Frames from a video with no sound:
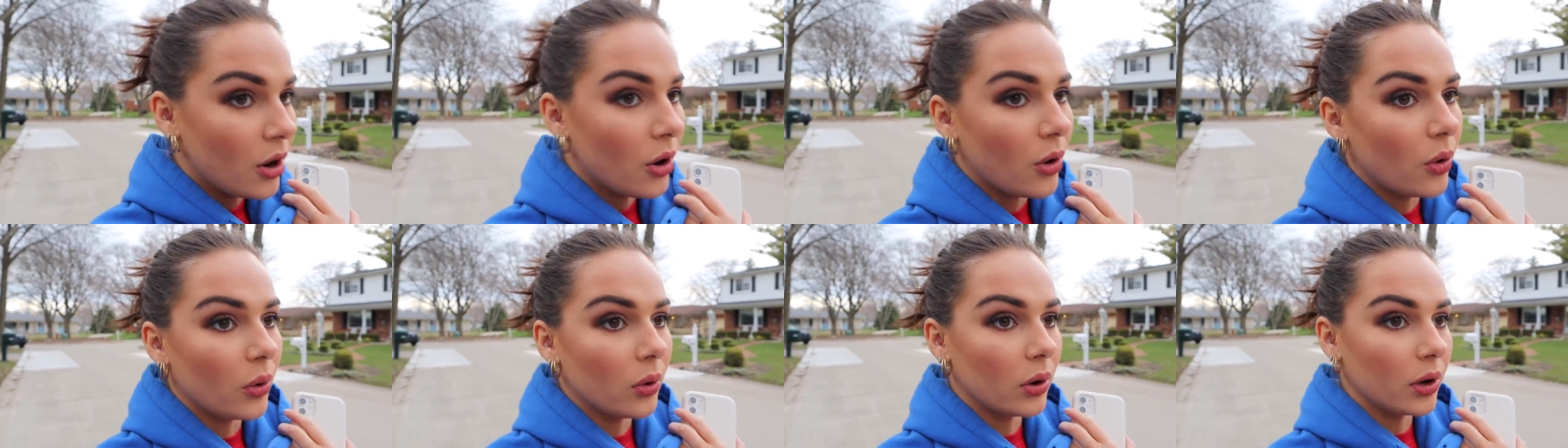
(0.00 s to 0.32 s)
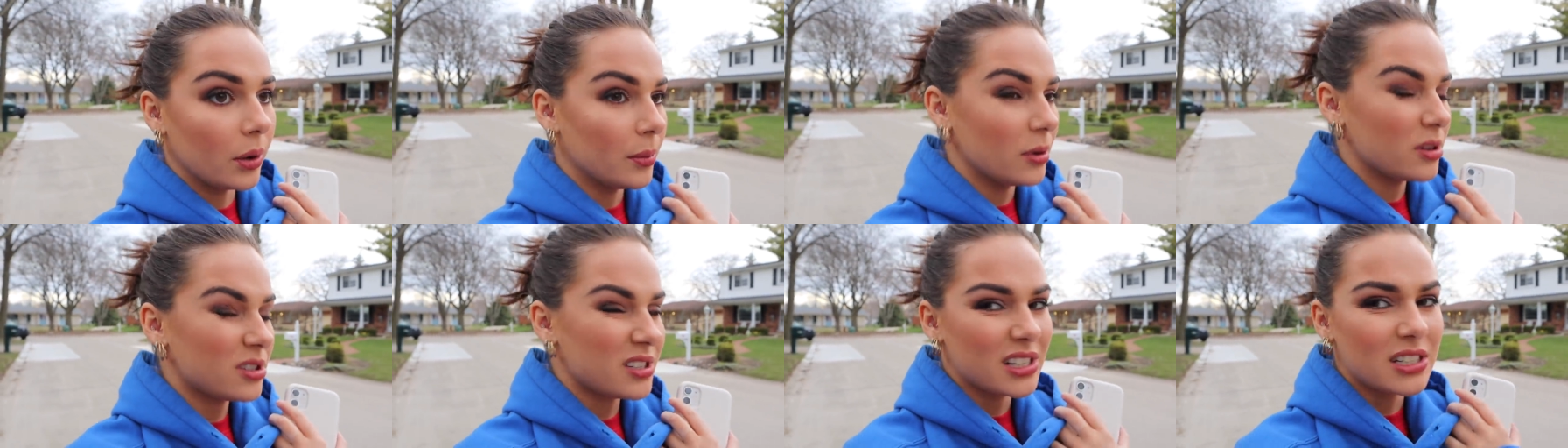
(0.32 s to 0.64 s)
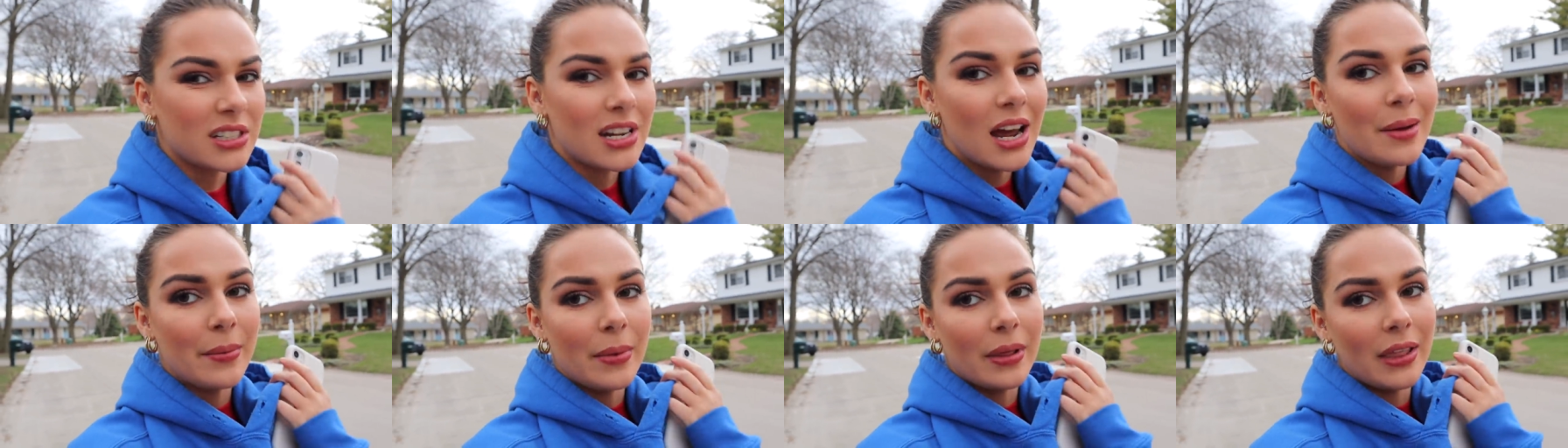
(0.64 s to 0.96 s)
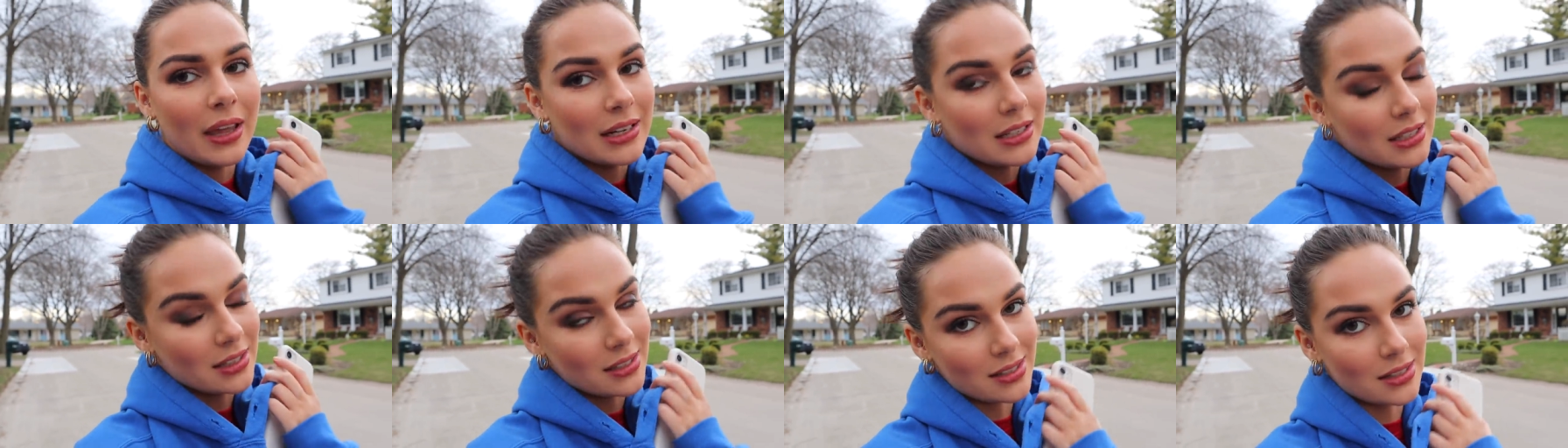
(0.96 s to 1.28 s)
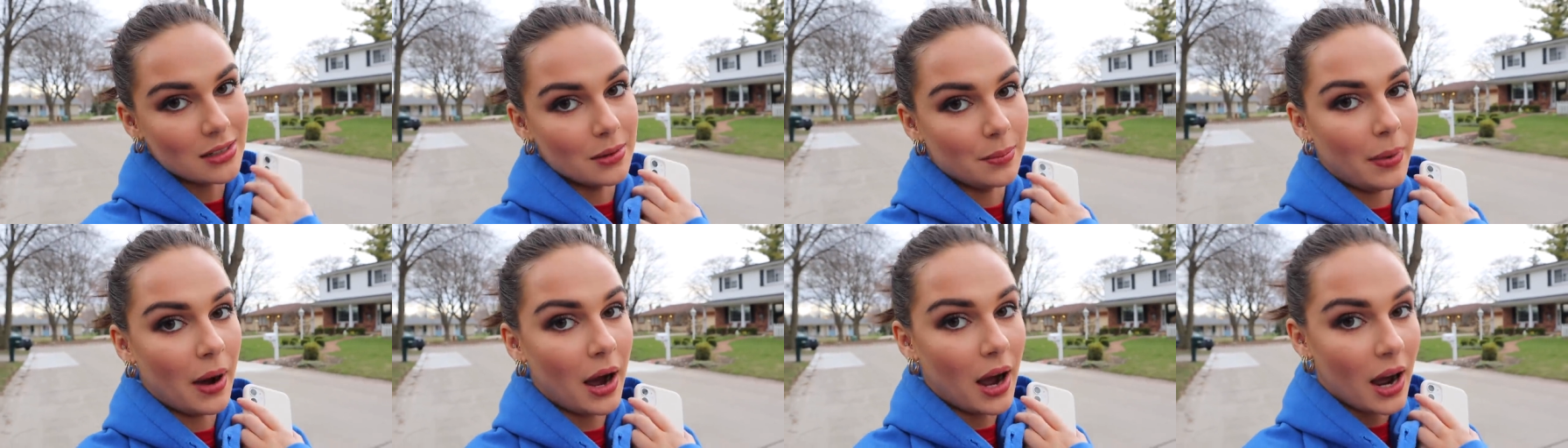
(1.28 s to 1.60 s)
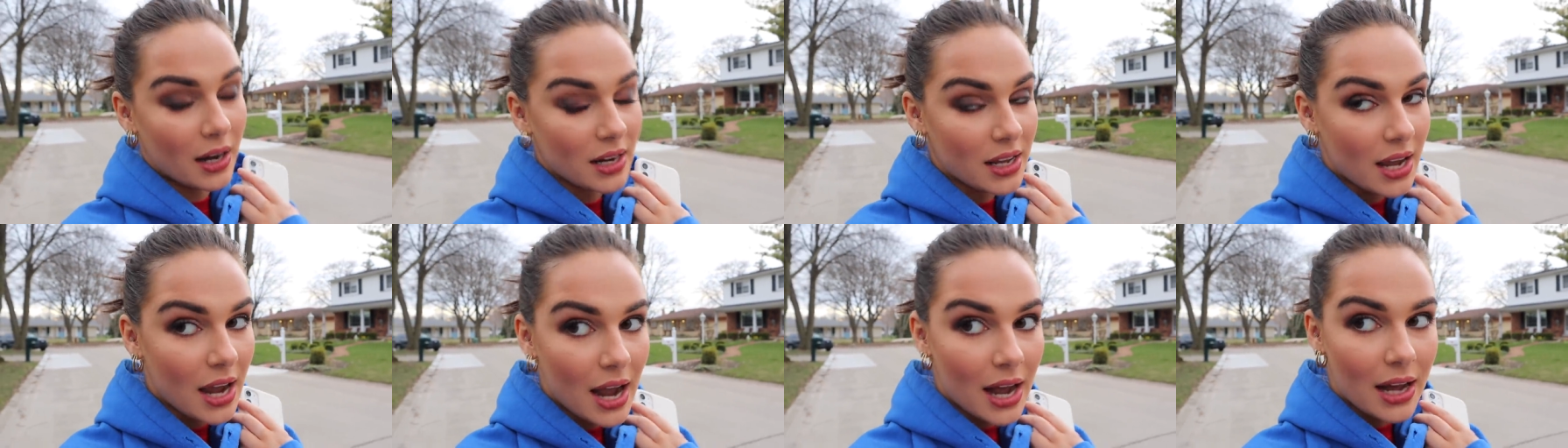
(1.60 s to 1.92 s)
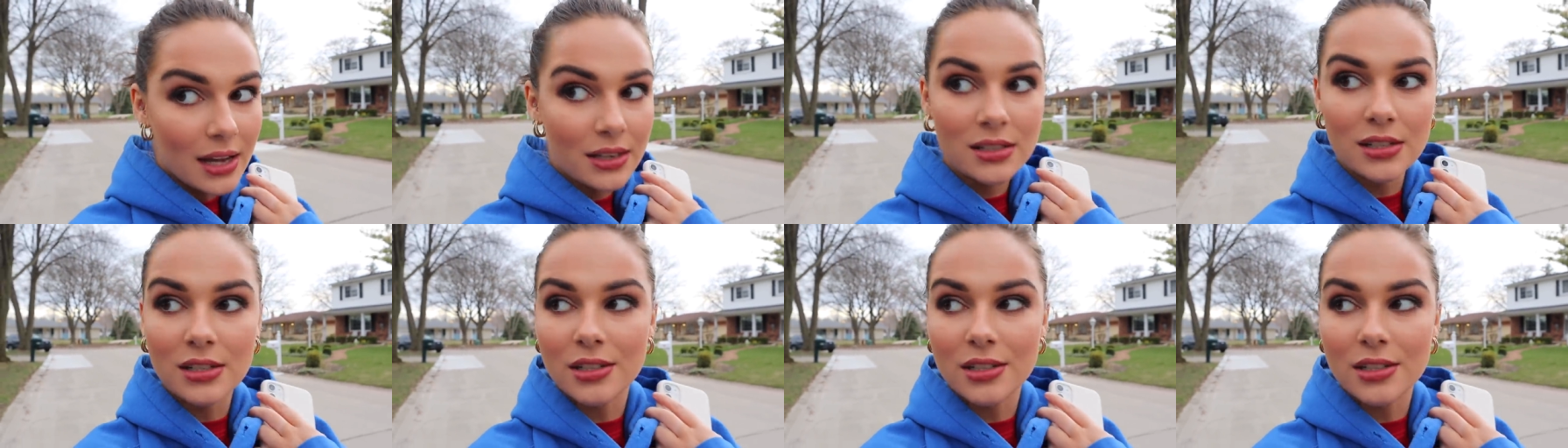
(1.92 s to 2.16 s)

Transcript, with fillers: or most of the time I like to listen to podcasts,